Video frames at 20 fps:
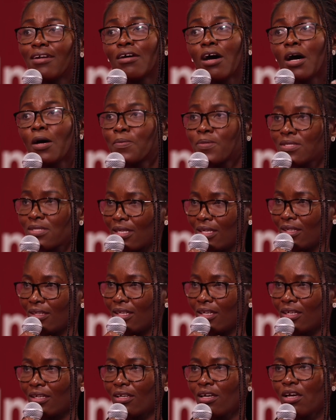
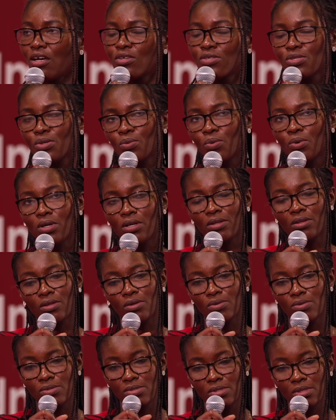upskilling. So what are
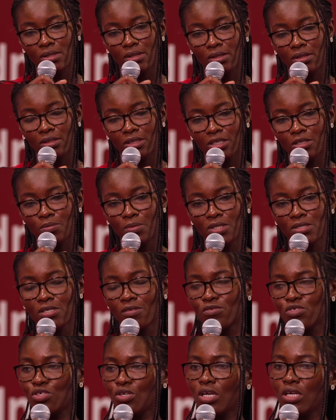those little bits
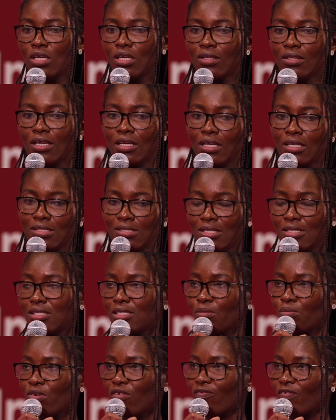of training that
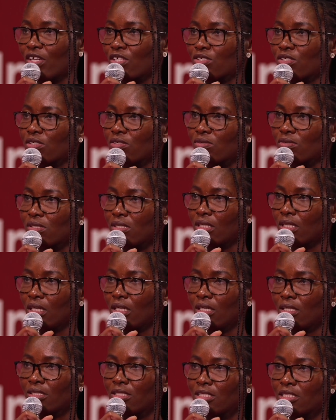existing professionals
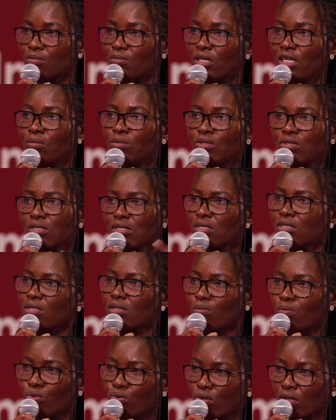need to be able to
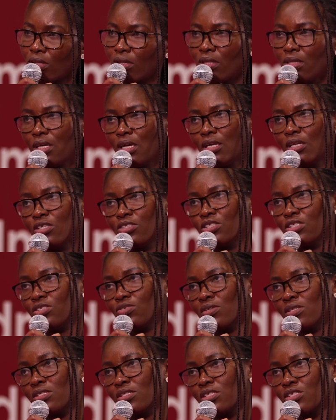support the energy
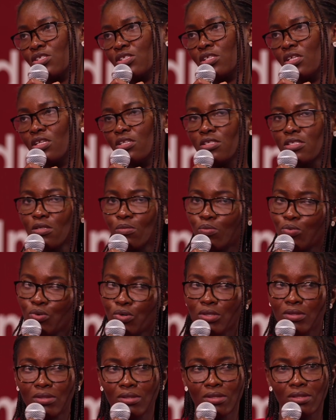transition and
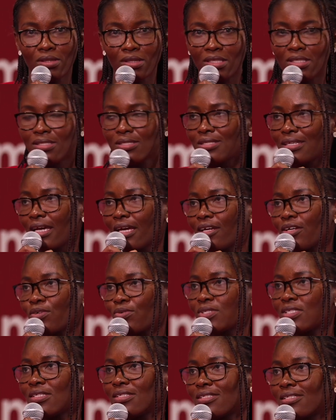support this
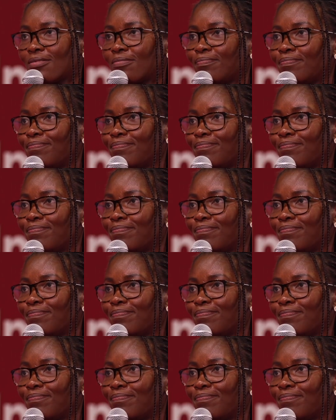ecosystem?